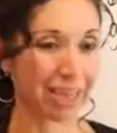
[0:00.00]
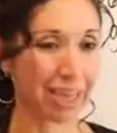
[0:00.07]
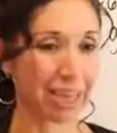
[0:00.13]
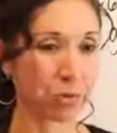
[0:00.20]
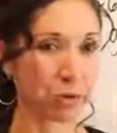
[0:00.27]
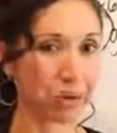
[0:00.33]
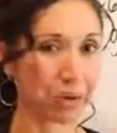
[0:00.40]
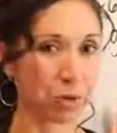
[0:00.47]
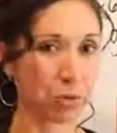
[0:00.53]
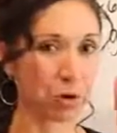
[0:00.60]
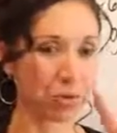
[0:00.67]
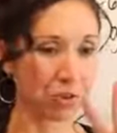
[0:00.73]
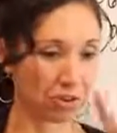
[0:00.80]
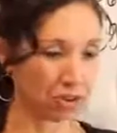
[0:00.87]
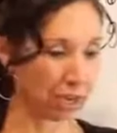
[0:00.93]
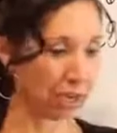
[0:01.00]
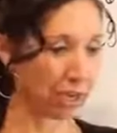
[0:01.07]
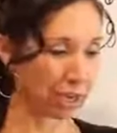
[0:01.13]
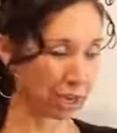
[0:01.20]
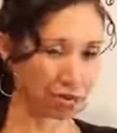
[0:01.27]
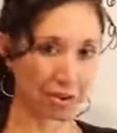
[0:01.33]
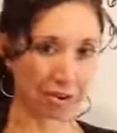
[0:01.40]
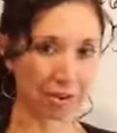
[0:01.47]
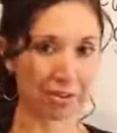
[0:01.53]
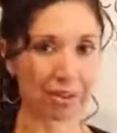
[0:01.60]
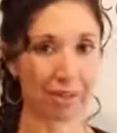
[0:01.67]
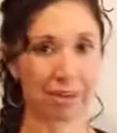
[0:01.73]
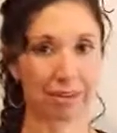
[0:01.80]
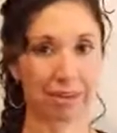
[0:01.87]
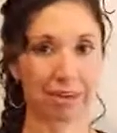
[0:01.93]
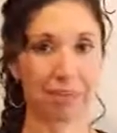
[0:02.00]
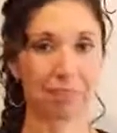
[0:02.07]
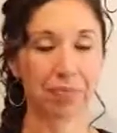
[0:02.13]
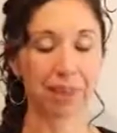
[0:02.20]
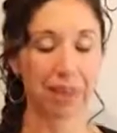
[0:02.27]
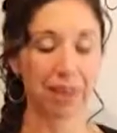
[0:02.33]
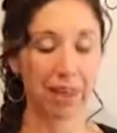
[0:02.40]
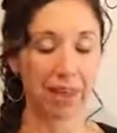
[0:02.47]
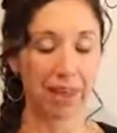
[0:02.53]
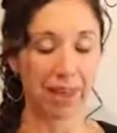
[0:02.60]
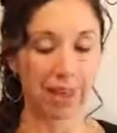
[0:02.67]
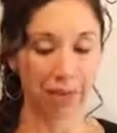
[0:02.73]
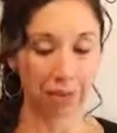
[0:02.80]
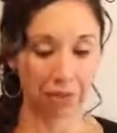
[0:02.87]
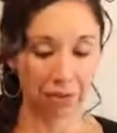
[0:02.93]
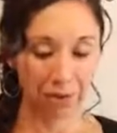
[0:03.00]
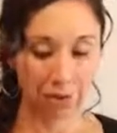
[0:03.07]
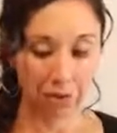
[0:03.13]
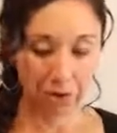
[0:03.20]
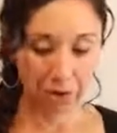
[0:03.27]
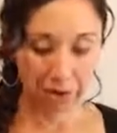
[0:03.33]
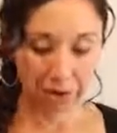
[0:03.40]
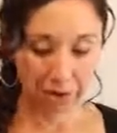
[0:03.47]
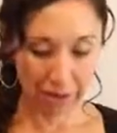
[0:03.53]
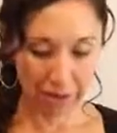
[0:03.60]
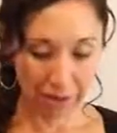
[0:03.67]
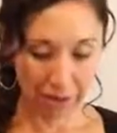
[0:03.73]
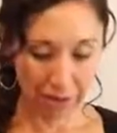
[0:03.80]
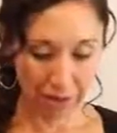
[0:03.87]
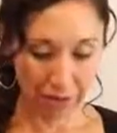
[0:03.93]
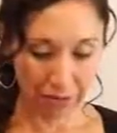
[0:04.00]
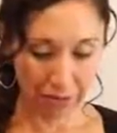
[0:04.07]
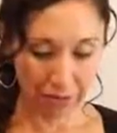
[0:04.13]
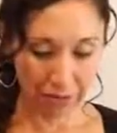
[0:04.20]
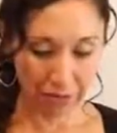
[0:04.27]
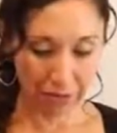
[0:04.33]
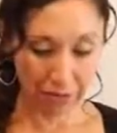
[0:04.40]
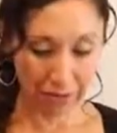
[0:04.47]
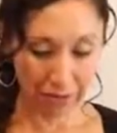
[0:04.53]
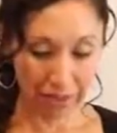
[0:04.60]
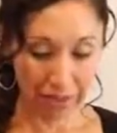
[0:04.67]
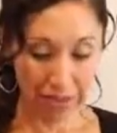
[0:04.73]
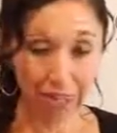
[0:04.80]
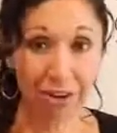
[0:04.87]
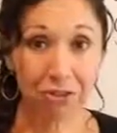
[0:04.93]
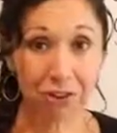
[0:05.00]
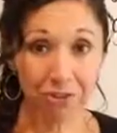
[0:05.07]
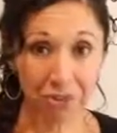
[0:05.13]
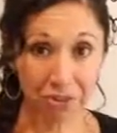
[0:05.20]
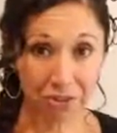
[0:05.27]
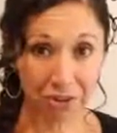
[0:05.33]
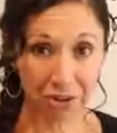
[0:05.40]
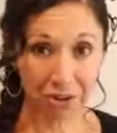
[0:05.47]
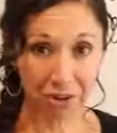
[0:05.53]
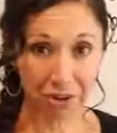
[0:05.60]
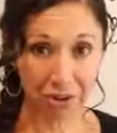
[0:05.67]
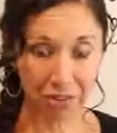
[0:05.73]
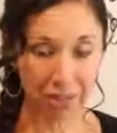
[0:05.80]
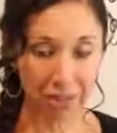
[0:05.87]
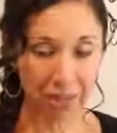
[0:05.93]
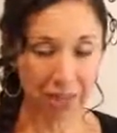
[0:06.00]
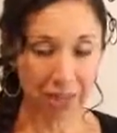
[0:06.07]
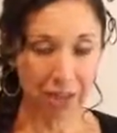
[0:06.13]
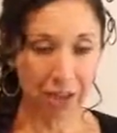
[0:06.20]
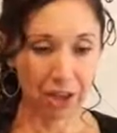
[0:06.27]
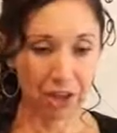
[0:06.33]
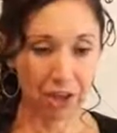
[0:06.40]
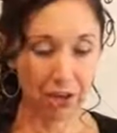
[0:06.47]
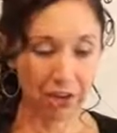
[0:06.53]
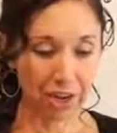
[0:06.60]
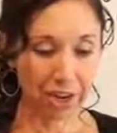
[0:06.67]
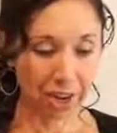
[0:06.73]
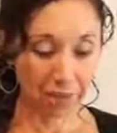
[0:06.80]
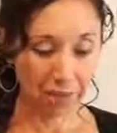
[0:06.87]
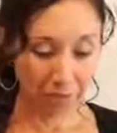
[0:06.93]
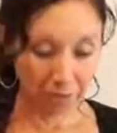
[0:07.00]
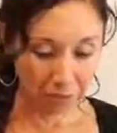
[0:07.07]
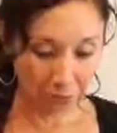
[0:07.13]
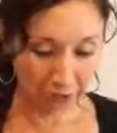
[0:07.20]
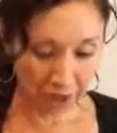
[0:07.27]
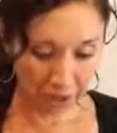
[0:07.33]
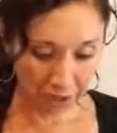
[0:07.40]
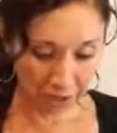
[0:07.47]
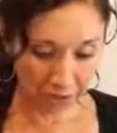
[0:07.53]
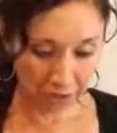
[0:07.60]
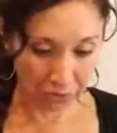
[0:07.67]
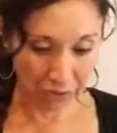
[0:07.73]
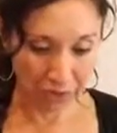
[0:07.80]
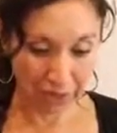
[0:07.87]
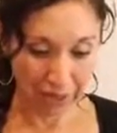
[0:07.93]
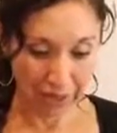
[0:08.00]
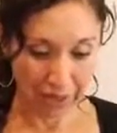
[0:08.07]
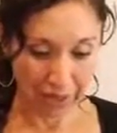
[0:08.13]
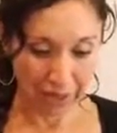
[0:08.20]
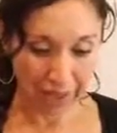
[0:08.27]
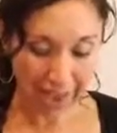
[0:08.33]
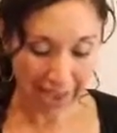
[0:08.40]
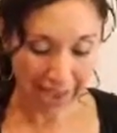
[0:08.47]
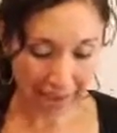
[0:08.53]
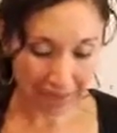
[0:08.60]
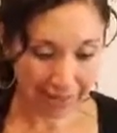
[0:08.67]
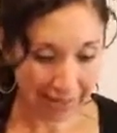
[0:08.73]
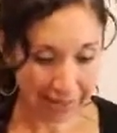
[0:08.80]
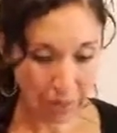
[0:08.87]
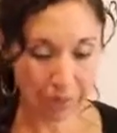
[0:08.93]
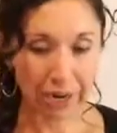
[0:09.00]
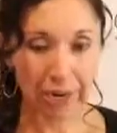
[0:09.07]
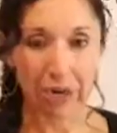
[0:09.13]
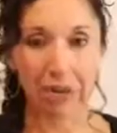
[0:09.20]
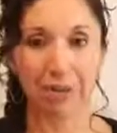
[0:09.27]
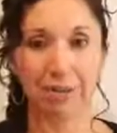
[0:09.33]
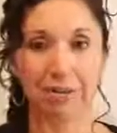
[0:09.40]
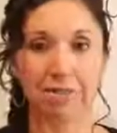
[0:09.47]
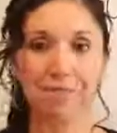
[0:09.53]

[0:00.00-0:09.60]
and we're going to work with 2 electrons at a time. If you work with, if the electrons are children, you're going to have this molecule act as a parent,